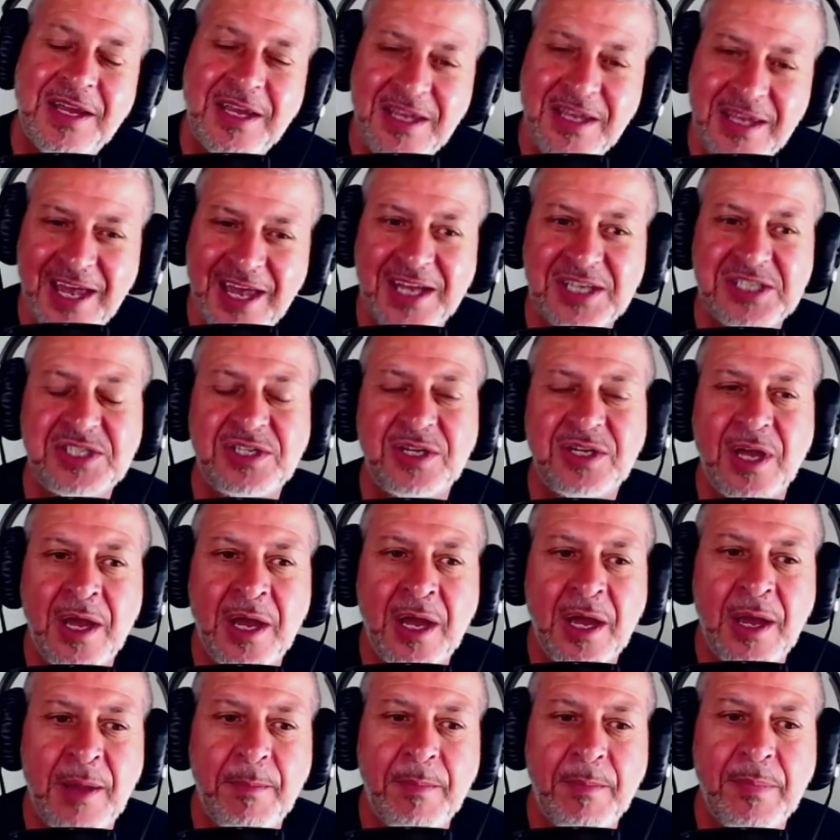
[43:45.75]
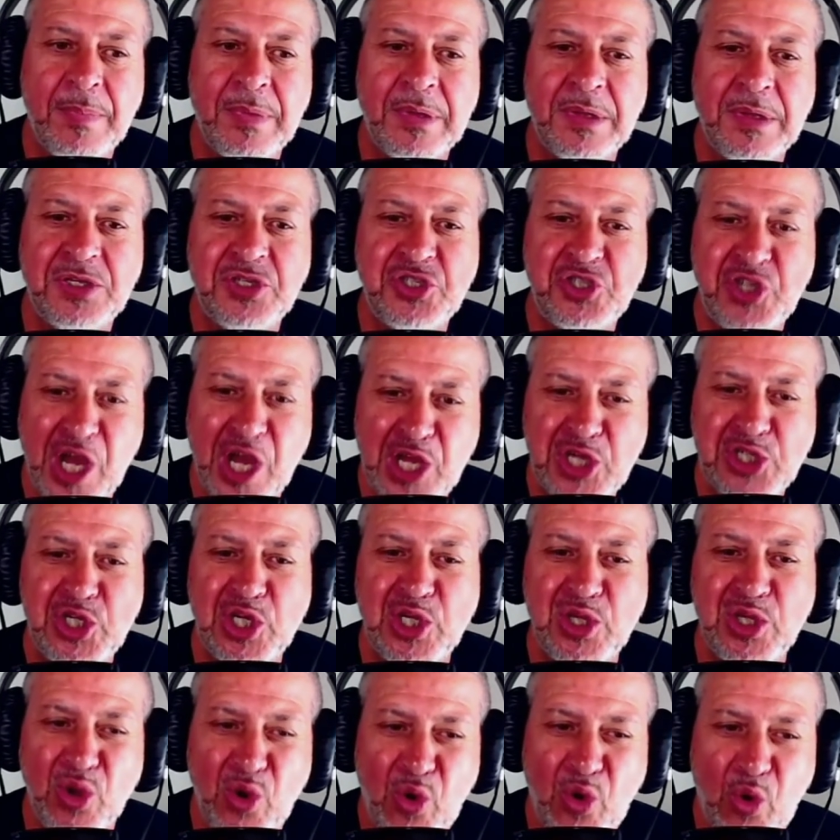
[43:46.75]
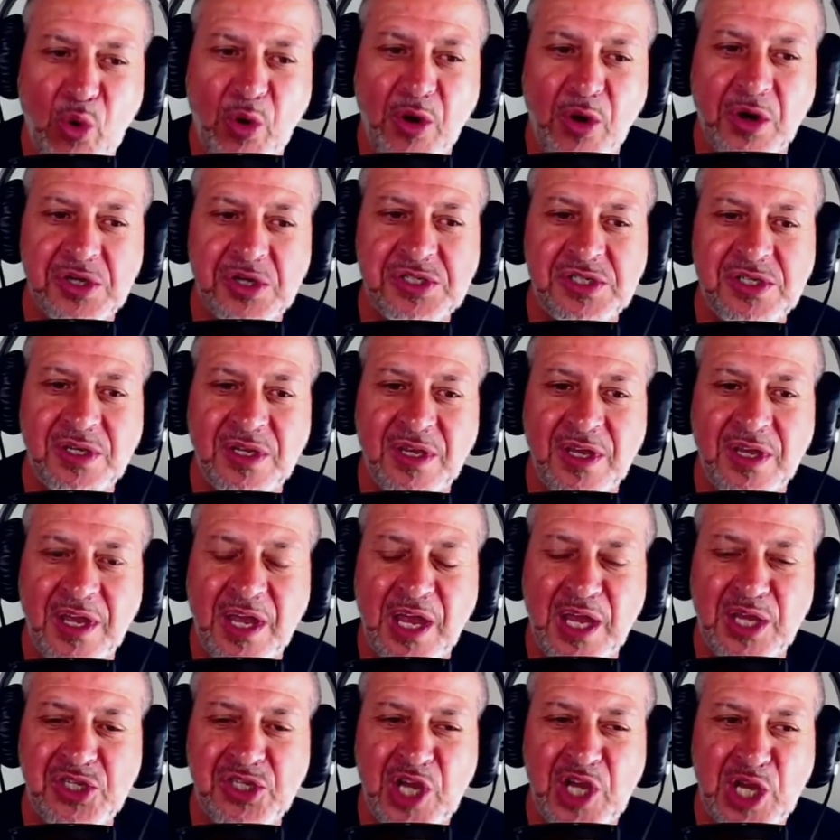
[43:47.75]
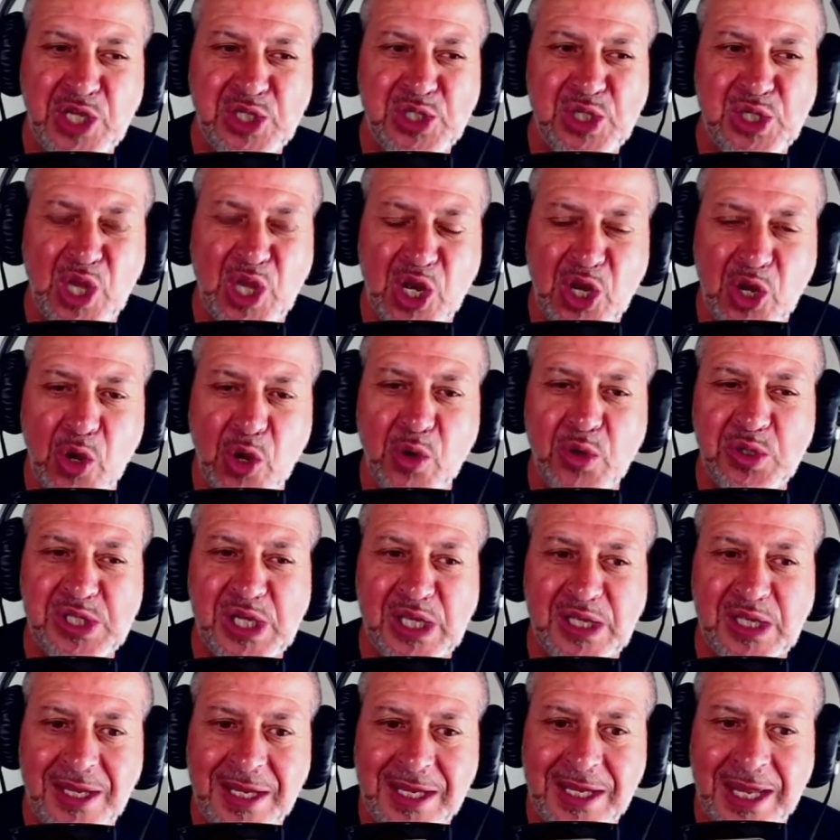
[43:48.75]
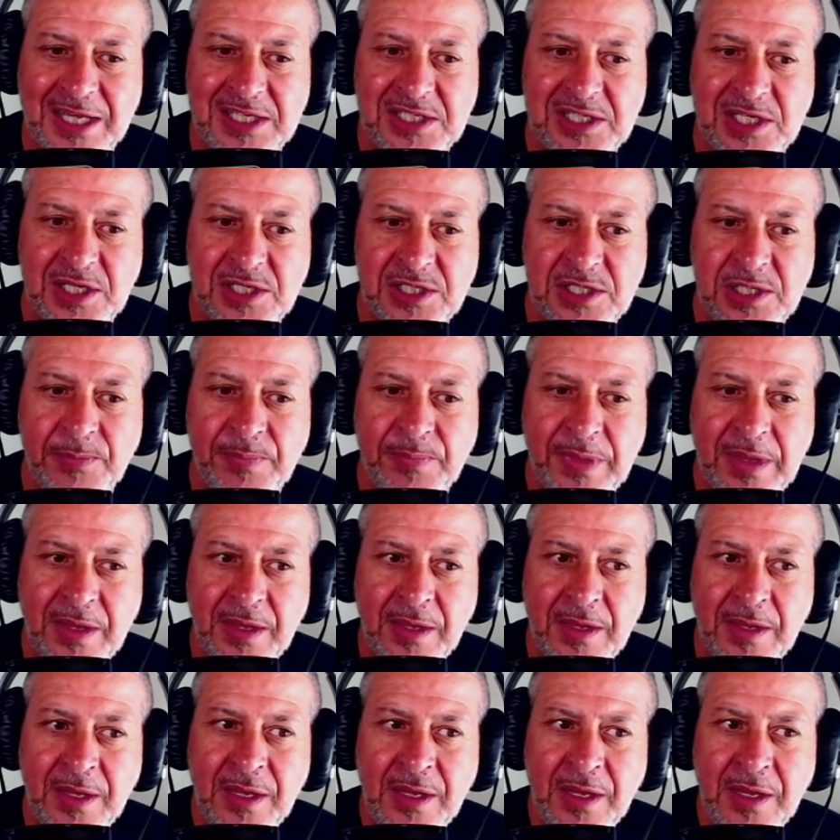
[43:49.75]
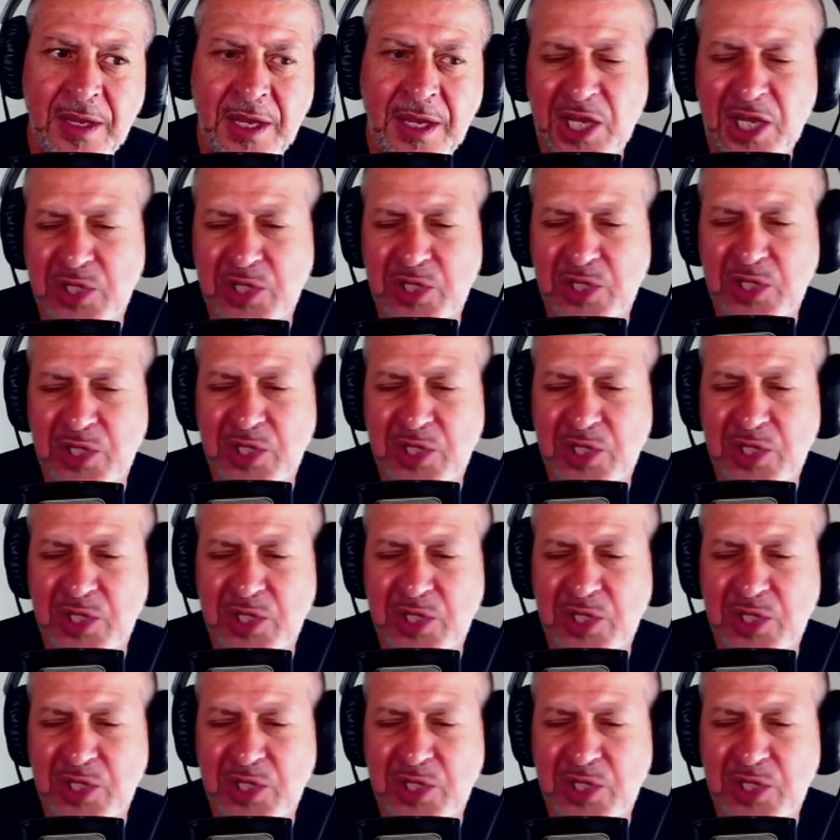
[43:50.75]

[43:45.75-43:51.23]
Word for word: Yes, changing the course and changing the no's into yeses has really